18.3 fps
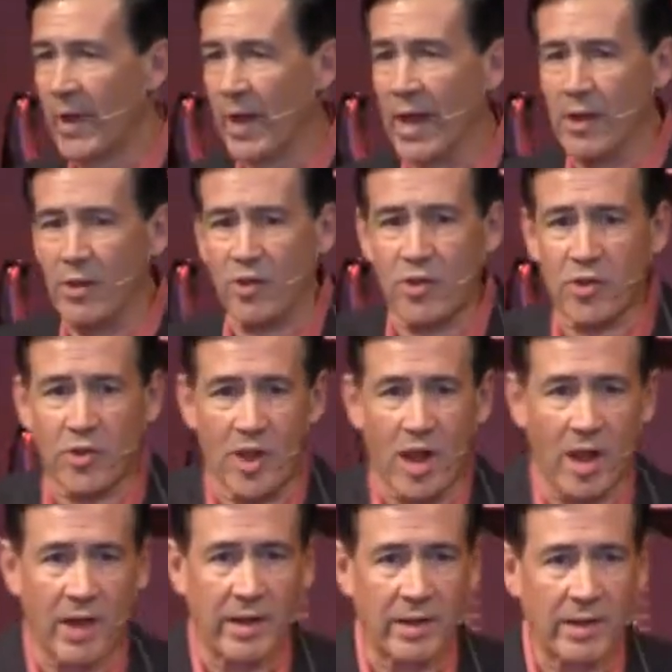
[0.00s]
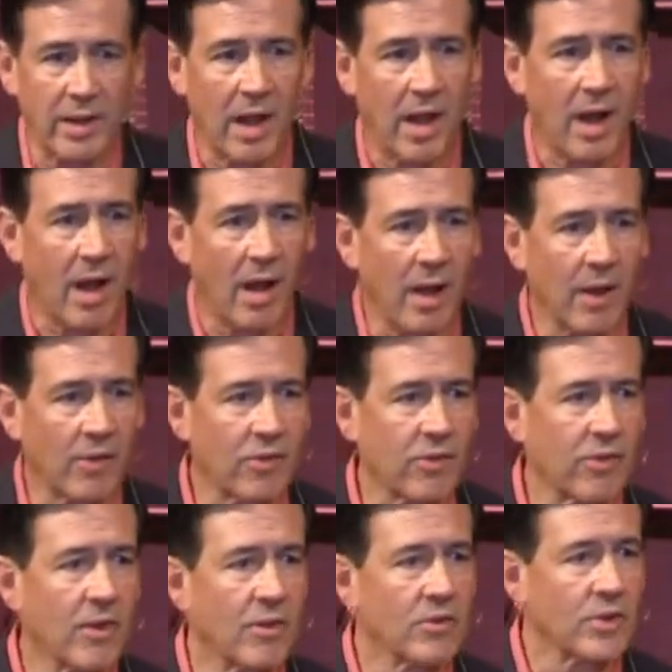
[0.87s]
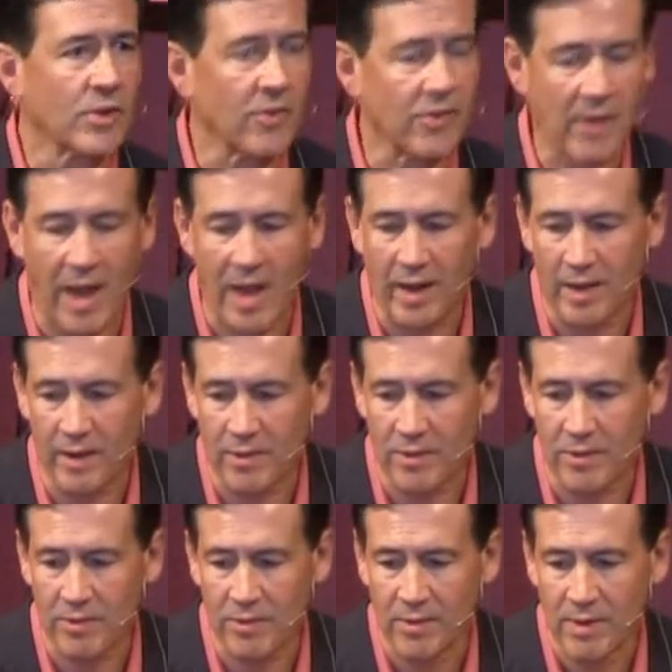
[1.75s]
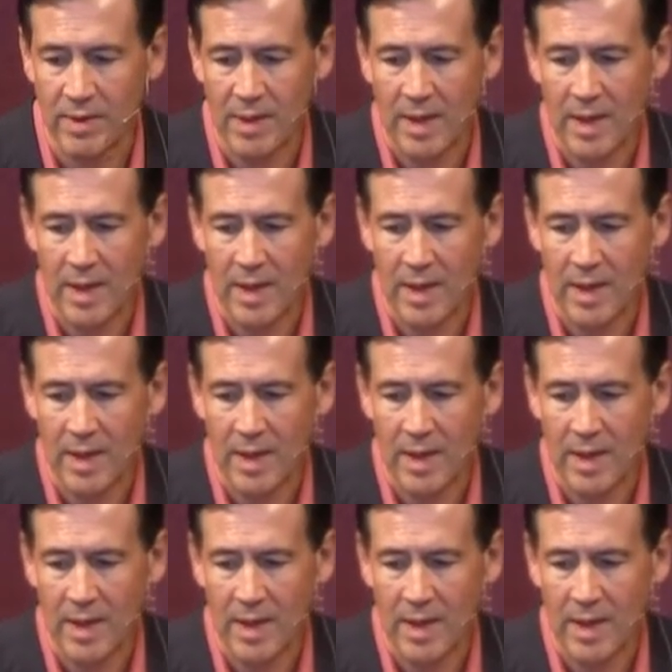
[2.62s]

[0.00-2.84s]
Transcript: and stun us to silence.